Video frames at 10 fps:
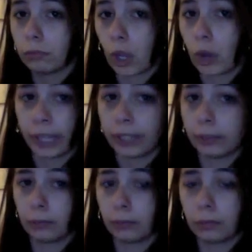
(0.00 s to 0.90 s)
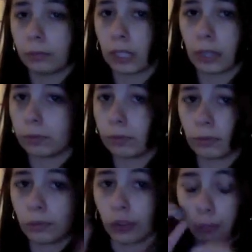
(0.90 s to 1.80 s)
Okay, now
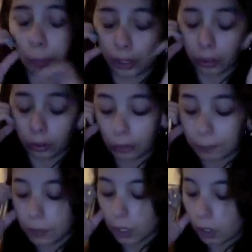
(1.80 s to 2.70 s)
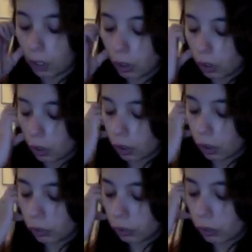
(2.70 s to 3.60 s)
for the spoilers.
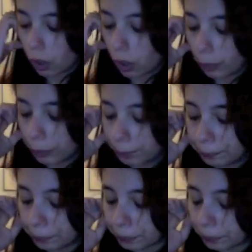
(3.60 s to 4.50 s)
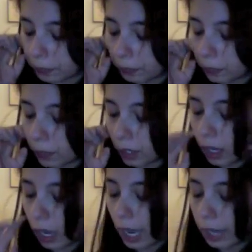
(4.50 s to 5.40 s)
So,
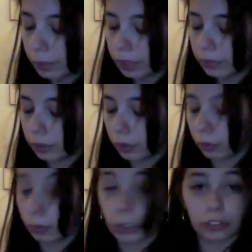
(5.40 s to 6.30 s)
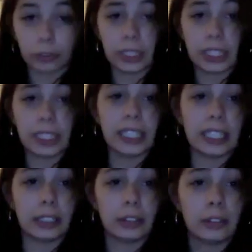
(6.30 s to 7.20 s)
I don't even know where to
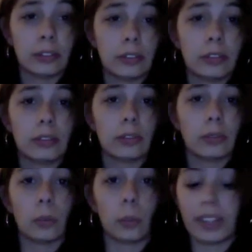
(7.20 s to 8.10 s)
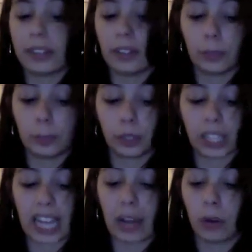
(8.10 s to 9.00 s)
begin with this
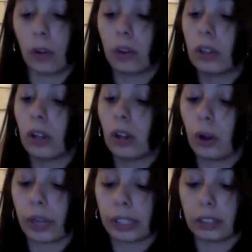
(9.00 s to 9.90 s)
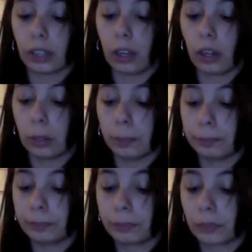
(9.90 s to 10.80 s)
book at all. Okay,
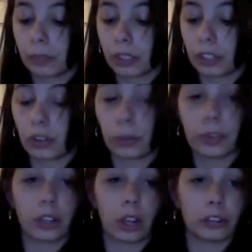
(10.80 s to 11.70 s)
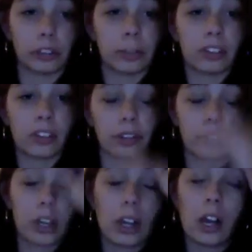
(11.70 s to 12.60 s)
let's start with the non-creepy stuff.
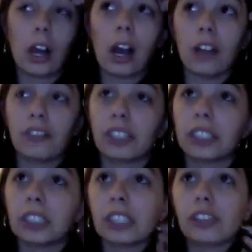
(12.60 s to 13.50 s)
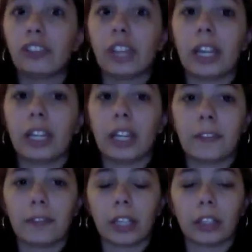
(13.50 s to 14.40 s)
I feel like Jay
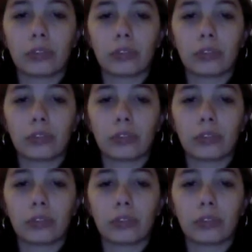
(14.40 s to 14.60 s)
and Violet's